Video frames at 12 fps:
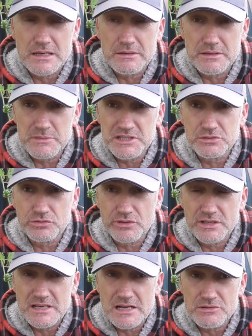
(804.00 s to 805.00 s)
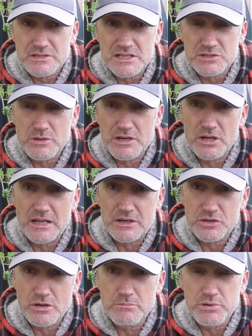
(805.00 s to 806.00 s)
out of the middle greenhouse, that's where all
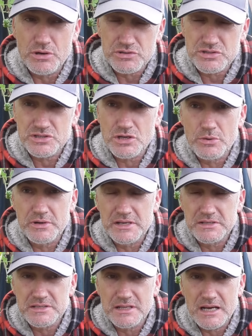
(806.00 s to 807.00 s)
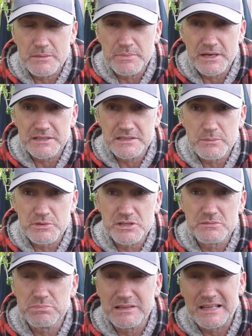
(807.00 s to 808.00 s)
that compost is going into that bed. And then we
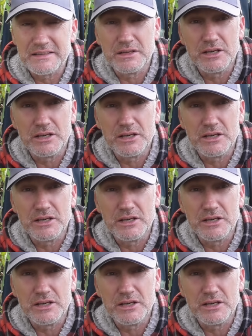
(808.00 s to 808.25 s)
can plant.